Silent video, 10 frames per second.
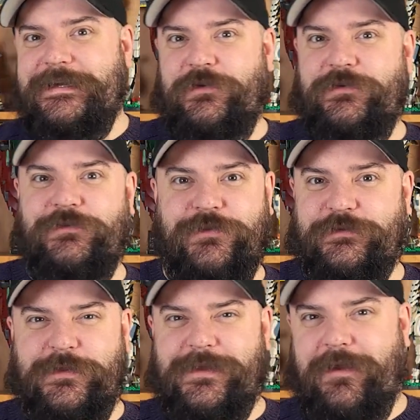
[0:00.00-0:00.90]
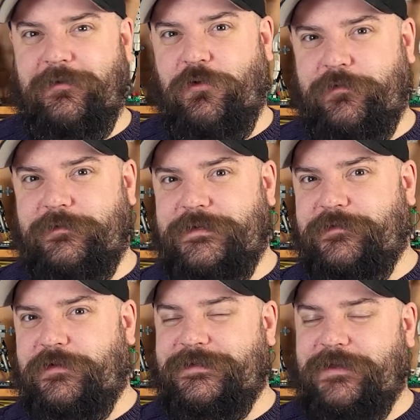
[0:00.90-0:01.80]
You can do this with a lot of
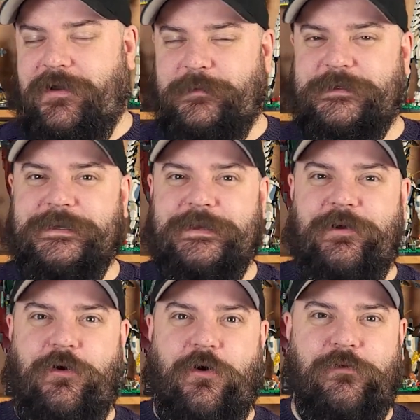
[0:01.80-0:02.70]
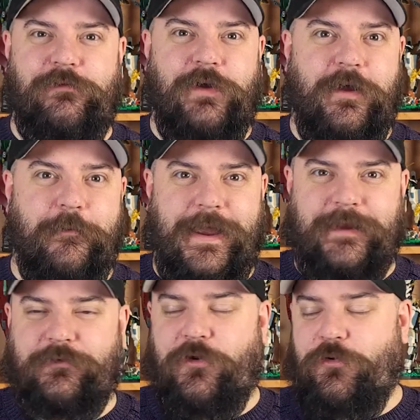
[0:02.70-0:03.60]
different types of uh,
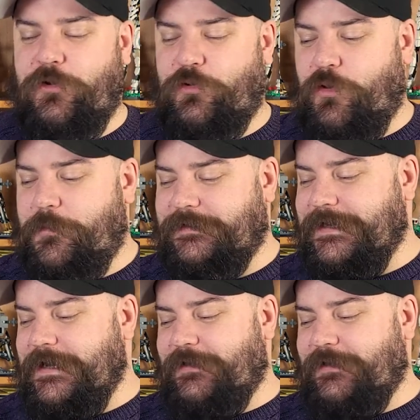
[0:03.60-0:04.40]
macro equipment.